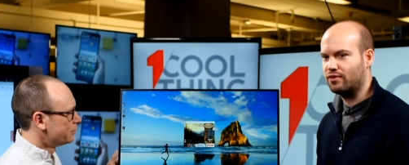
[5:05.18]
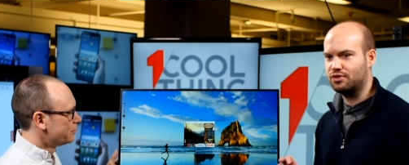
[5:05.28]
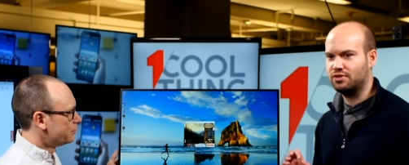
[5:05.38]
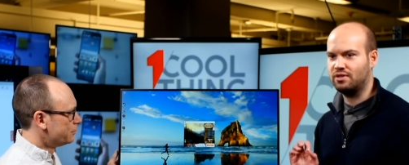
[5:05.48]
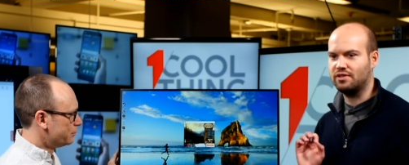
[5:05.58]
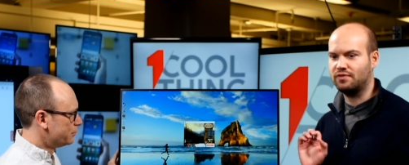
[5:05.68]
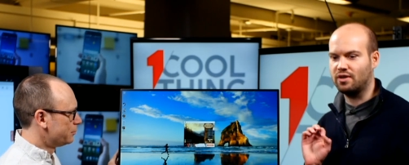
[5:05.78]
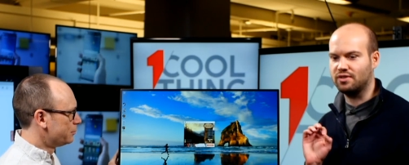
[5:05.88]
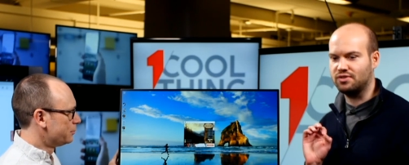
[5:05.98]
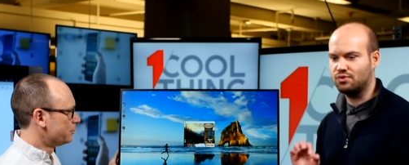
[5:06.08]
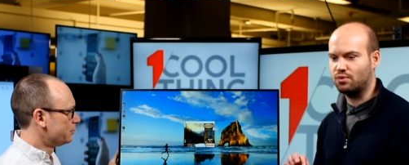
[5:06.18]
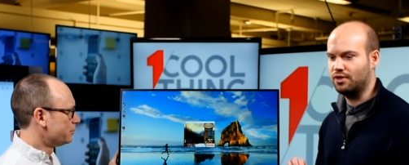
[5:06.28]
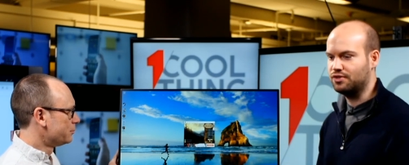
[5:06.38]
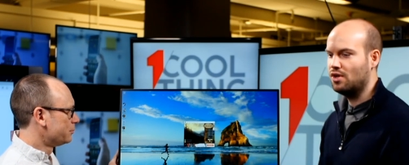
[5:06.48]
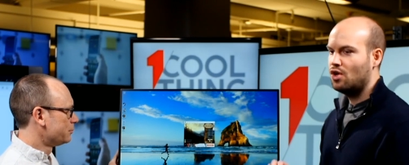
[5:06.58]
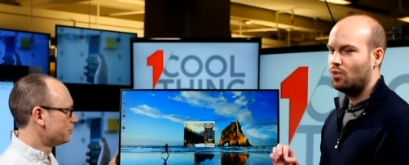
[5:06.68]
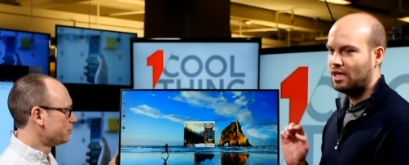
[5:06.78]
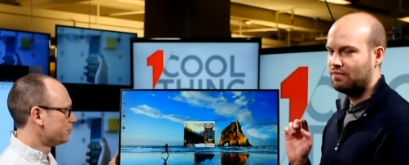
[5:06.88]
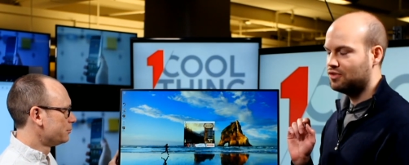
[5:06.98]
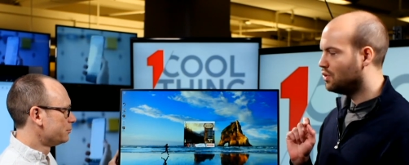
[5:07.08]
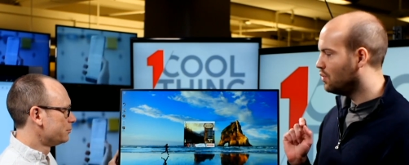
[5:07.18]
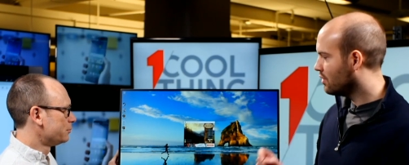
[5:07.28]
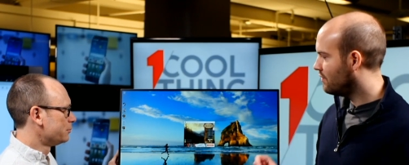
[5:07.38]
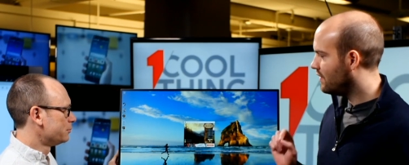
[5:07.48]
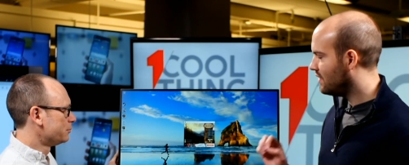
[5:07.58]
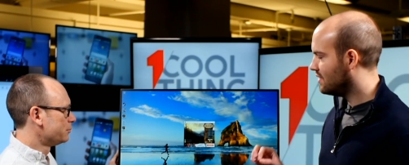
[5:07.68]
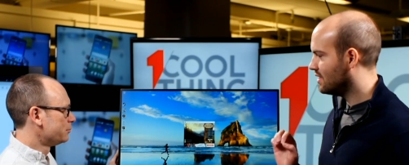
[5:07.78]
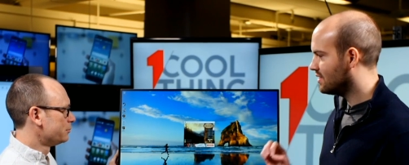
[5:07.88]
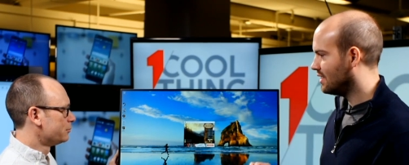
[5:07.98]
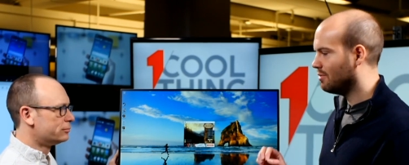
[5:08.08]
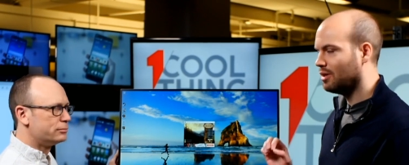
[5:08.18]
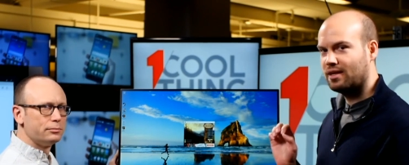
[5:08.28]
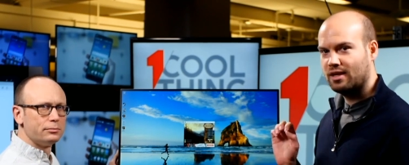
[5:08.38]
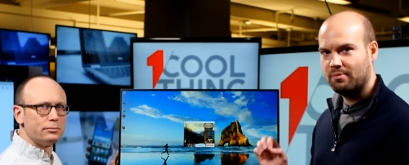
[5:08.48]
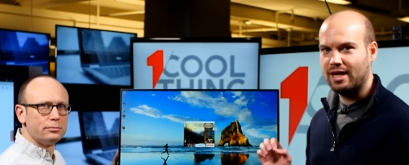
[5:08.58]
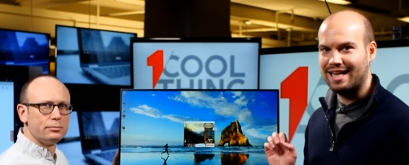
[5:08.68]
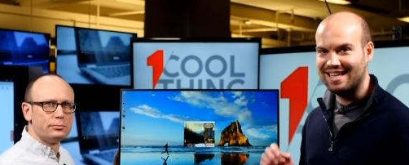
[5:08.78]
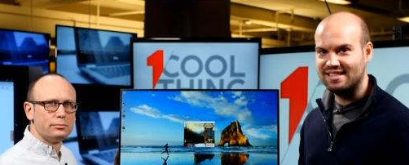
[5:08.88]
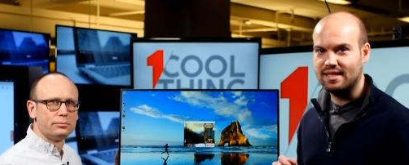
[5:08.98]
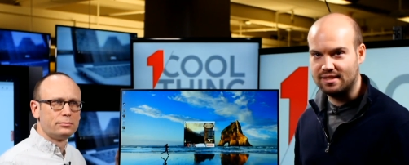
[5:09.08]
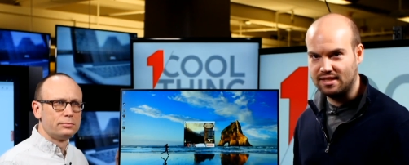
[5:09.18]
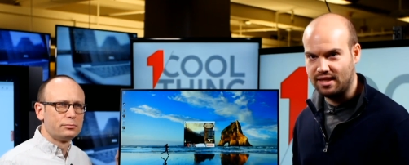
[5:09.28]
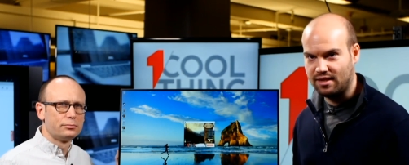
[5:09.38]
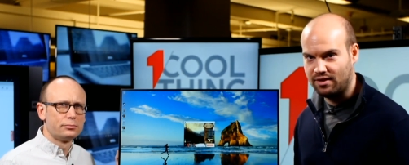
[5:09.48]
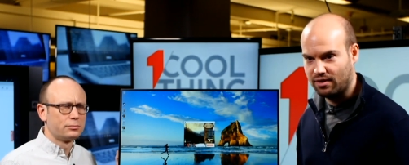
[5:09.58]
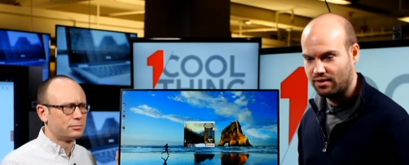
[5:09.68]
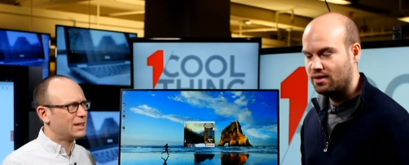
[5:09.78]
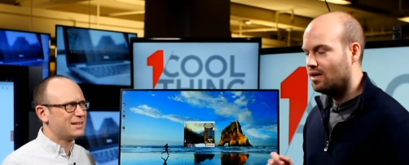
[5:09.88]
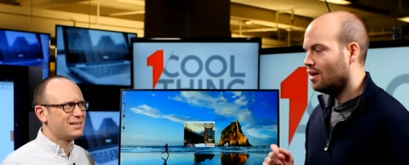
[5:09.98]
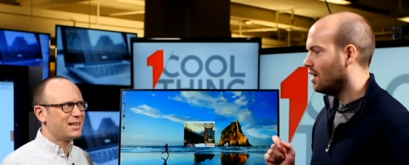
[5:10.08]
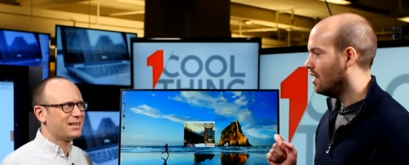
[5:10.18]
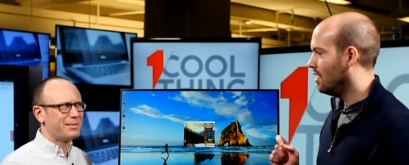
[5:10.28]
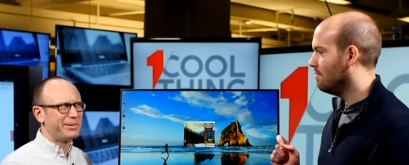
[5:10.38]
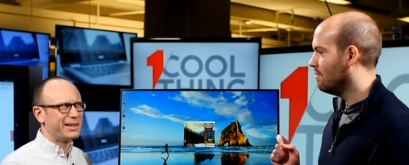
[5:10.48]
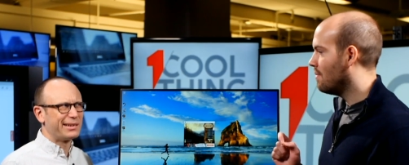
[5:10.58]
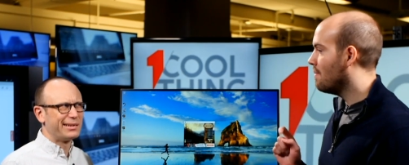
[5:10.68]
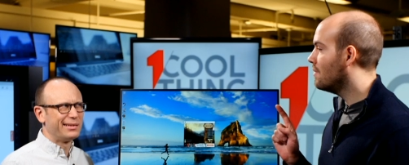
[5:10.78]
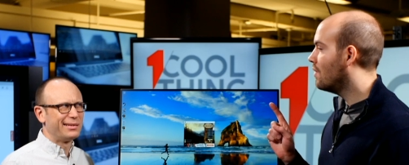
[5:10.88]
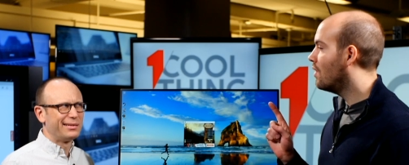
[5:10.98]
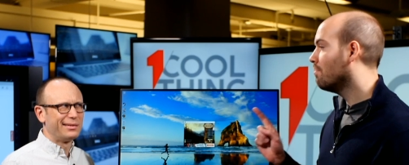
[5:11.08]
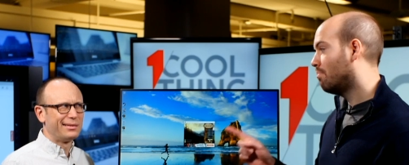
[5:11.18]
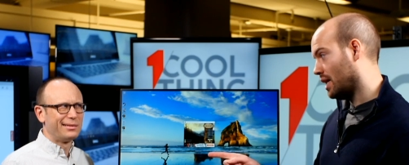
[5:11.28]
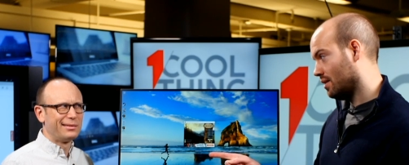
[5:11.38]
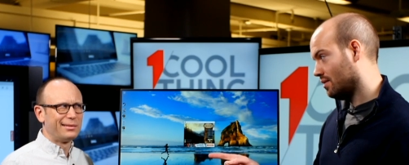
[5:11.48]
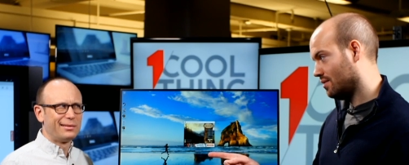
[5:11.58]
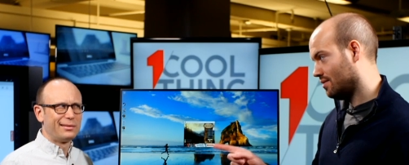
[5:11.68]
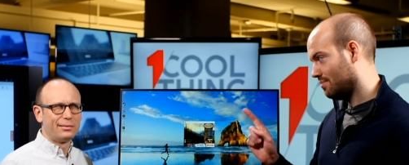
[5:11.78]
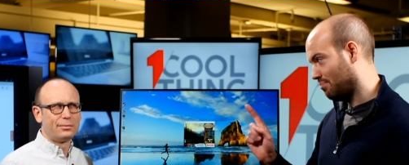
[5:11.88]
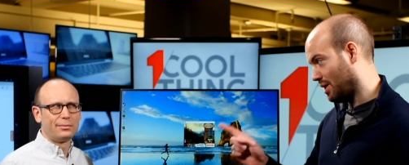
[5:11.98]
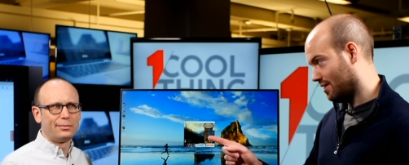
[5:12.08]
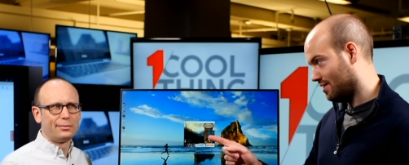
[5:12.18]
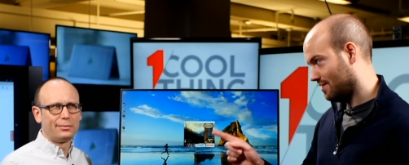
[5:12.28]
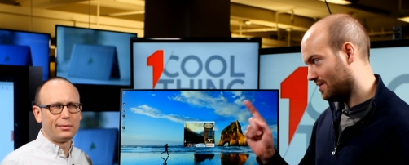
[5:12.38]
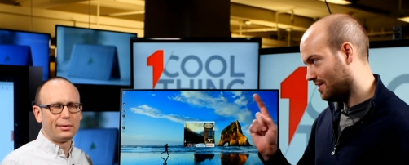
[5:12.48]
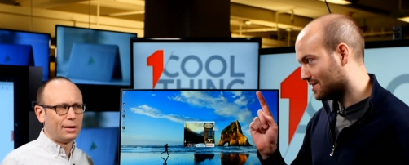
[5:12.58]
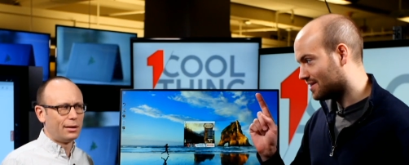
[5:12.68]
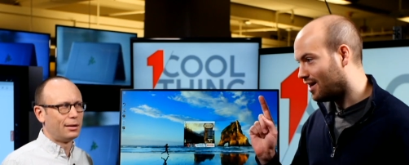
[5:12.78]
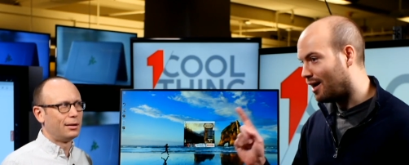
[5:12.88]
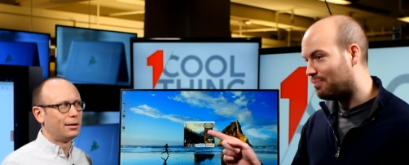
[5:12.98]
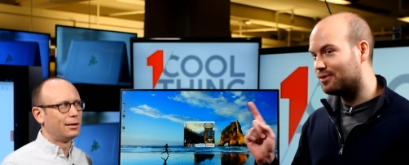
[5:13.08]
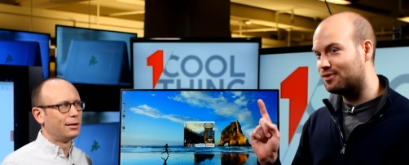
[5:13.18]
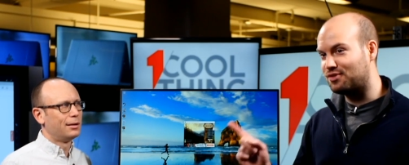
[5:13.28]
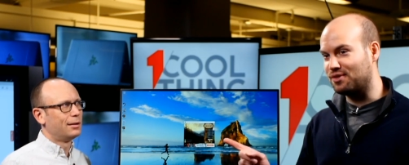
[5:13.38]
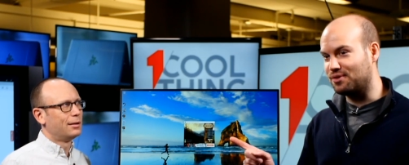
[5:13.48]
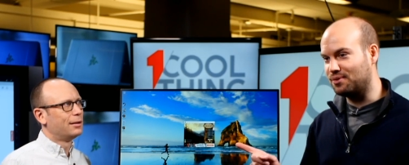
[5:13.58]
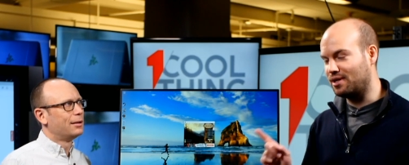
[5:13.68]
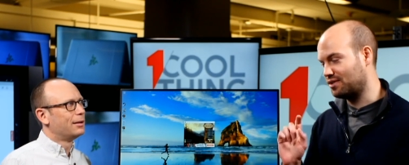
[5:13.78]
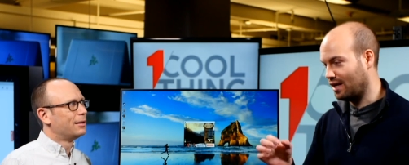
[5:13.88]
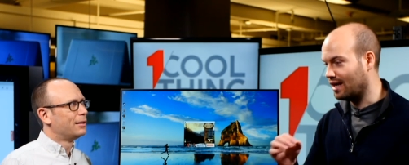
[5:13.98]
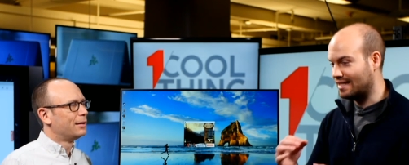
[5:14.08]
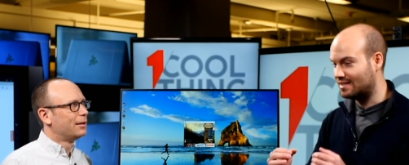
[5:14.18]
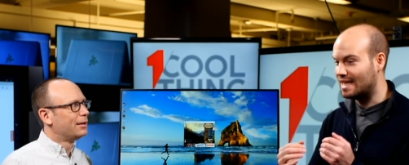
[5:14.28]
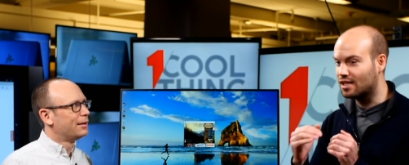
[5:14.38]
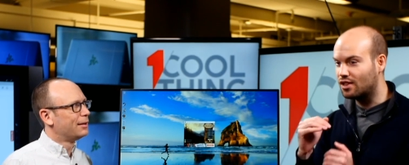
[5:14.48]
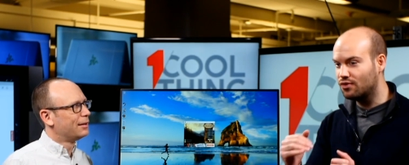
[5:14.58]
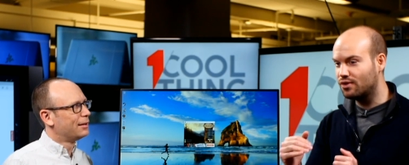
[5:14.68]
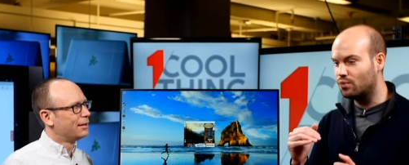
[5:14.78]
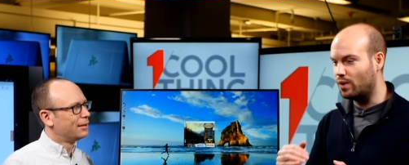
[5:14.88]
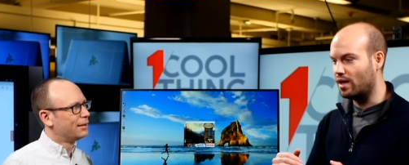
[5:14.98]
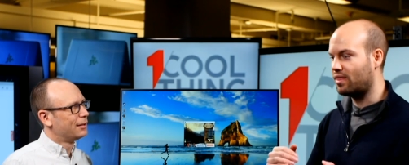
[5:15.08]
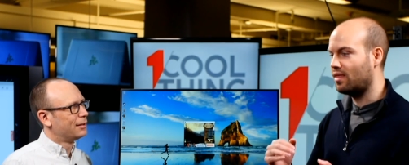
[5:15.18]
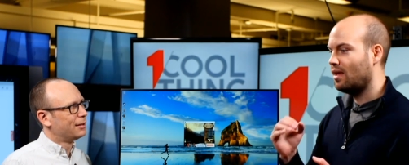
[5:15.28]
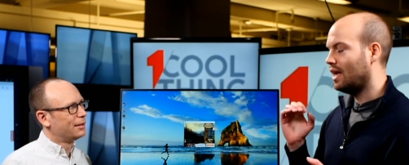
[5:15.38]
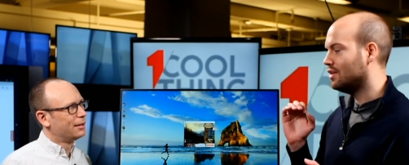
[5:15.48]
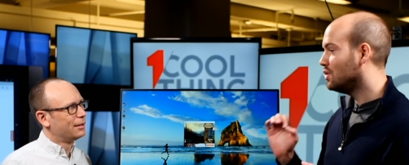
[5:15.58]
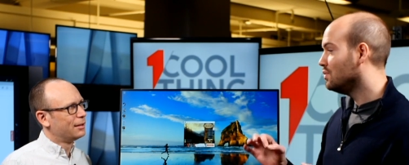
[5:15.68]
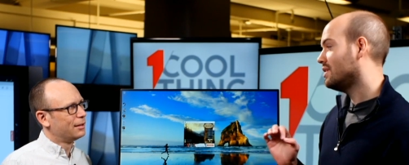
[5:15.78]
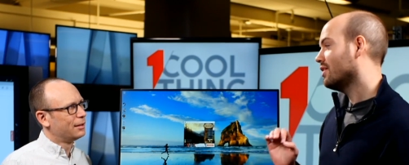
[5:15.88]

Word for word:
Speaker 1: version as far as the storage. We have a 256 gigabyte SSD in here.
Speaker 2: That's not big.
Speaker 1: But it's coupled to, it's included with a 2